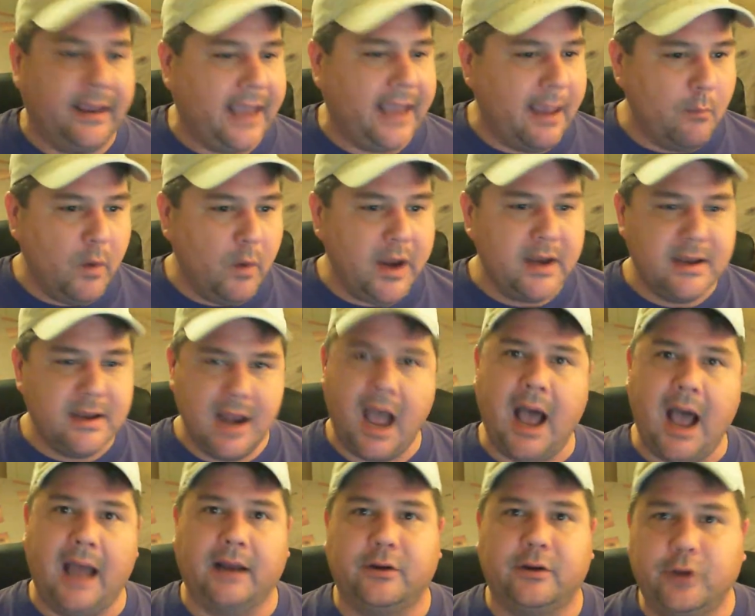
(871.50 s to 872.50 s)
can we
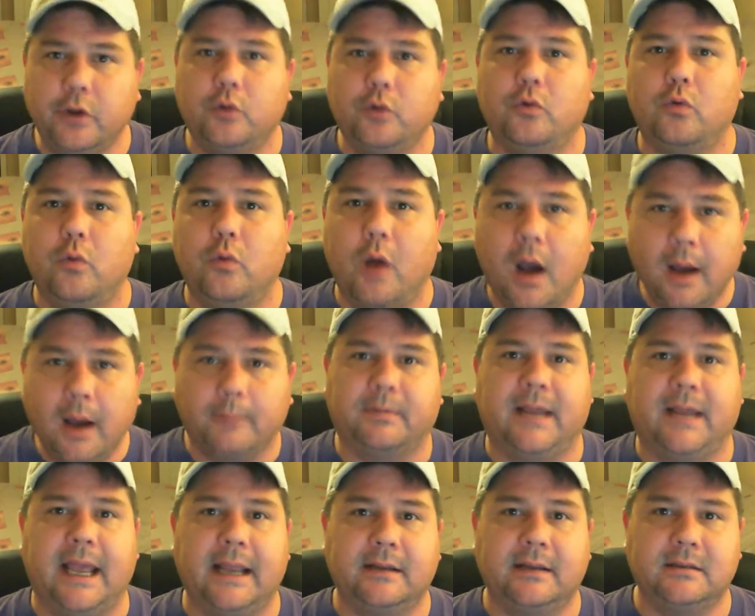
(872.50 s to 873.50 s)
not do
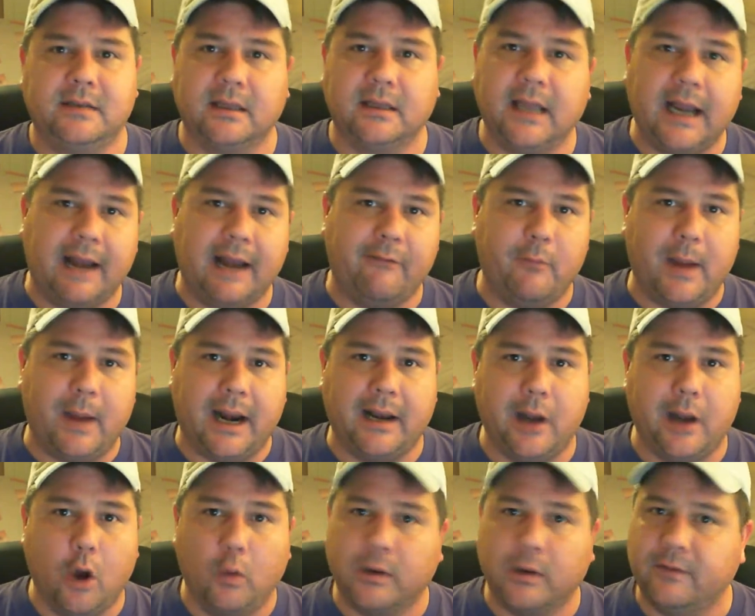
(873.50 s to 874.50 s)
updates to let everybody
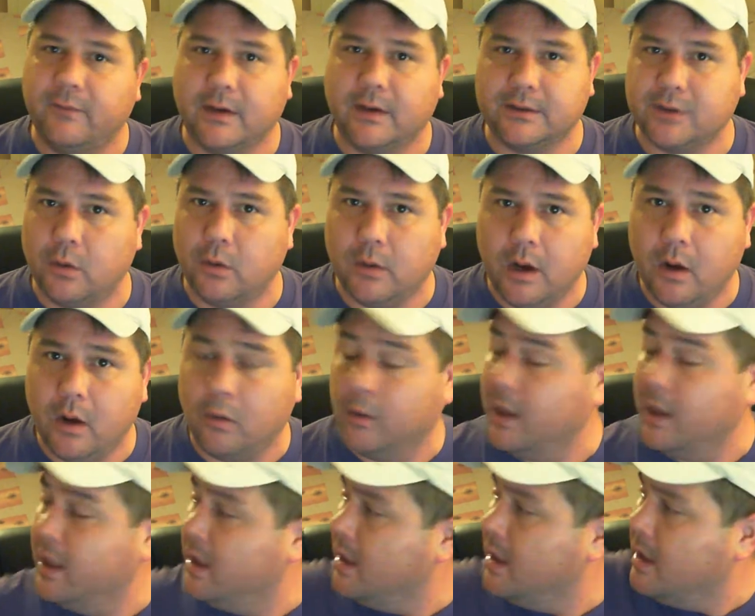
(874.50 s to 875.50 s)
know what the fuck's going on?
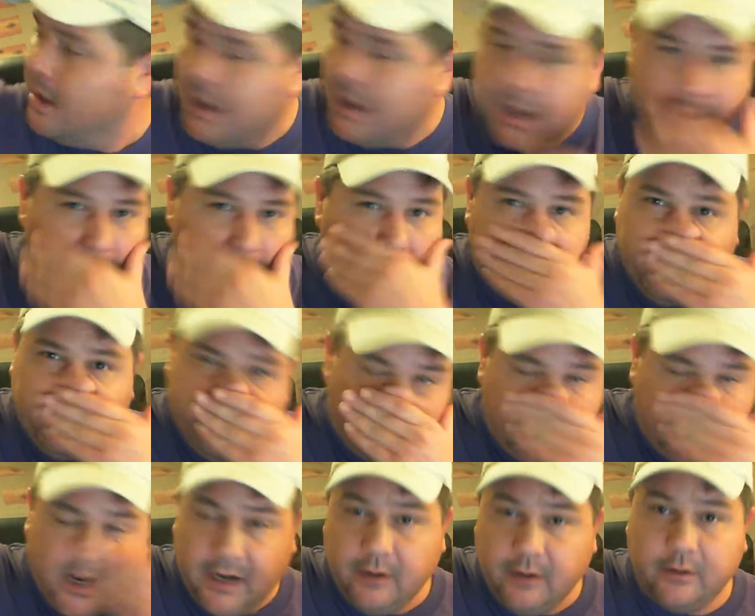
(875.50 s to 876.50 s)

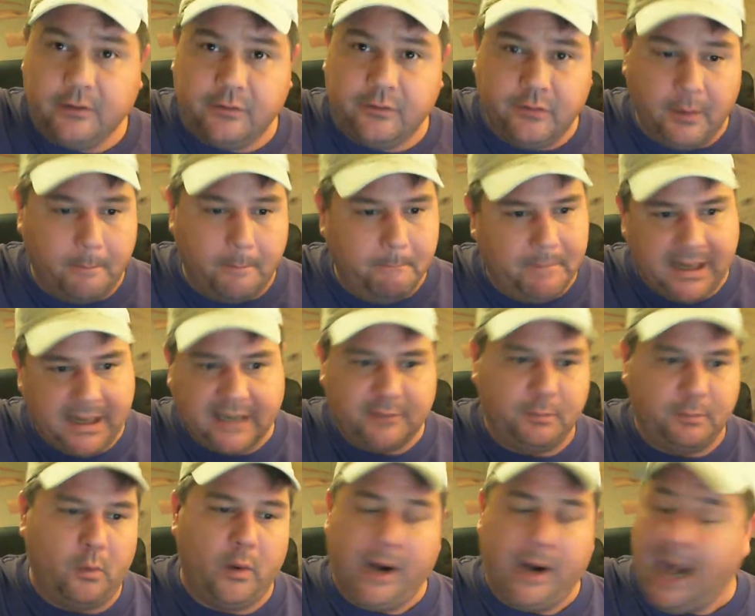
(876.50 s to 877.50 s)
Here's the
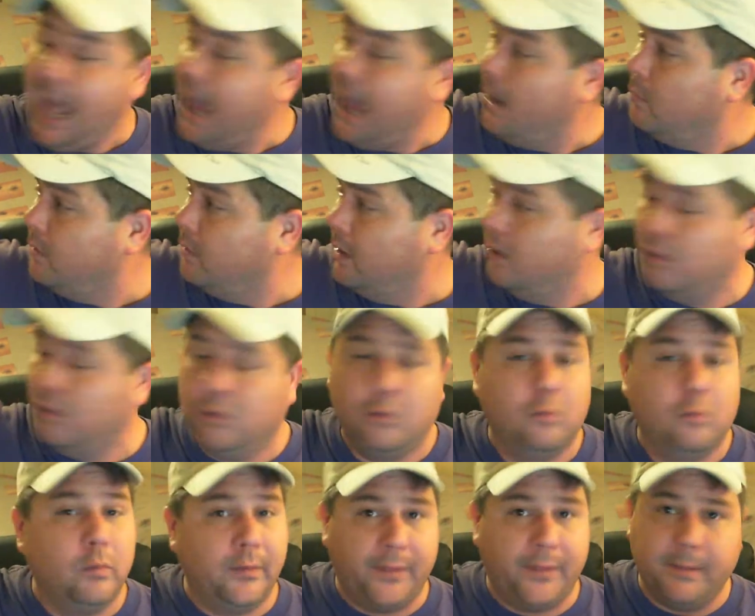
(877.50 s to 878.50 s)
biggest point. I don't
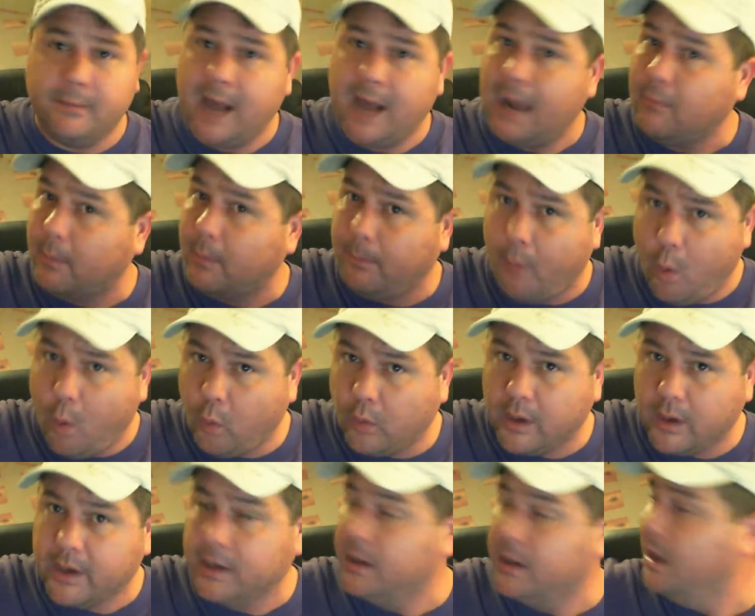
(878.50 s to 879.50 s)
know, with them not
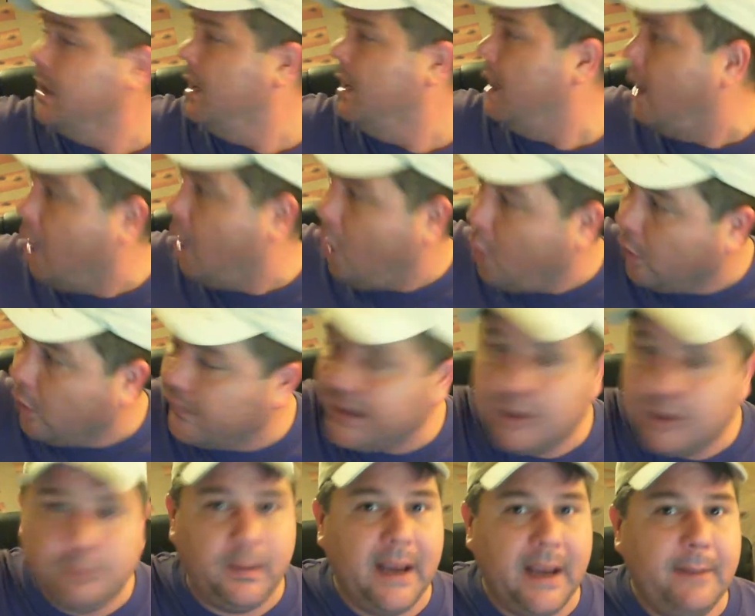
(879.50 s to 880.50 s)
reporting, are
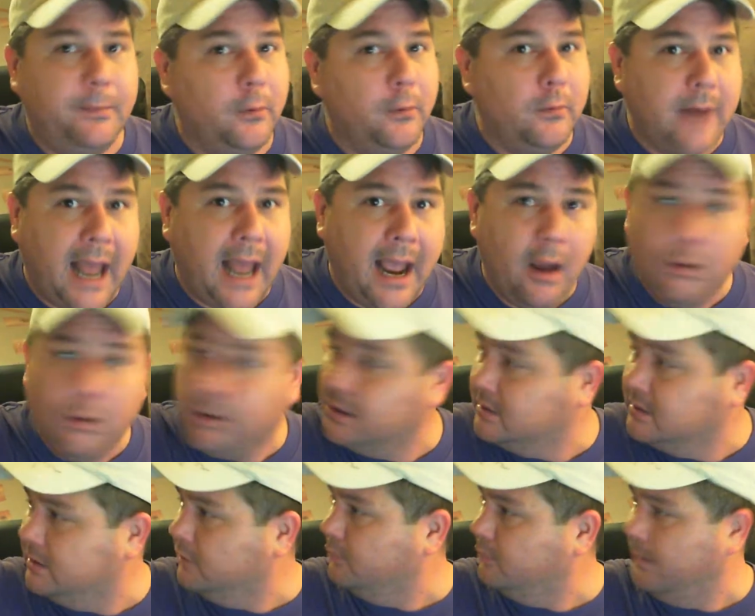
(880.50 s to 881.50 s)
these people now,
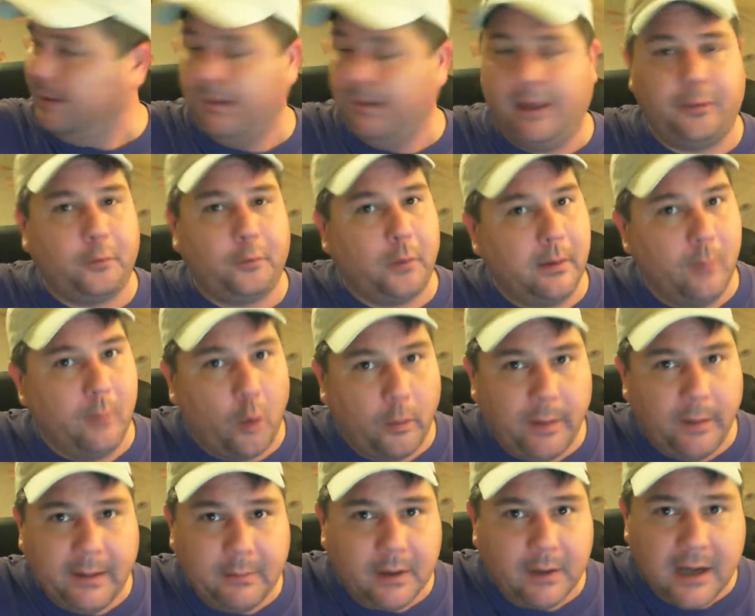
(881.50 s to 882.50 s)
because there's been about 3 more
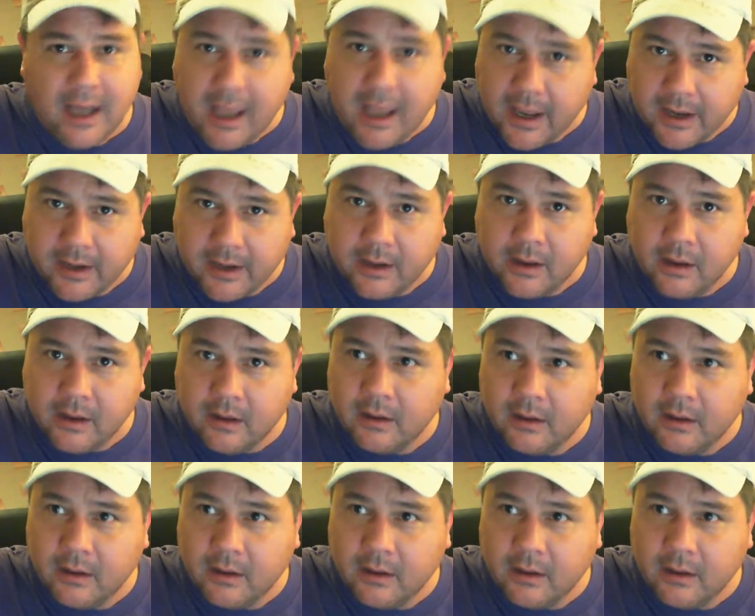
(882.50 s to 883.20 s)
people today,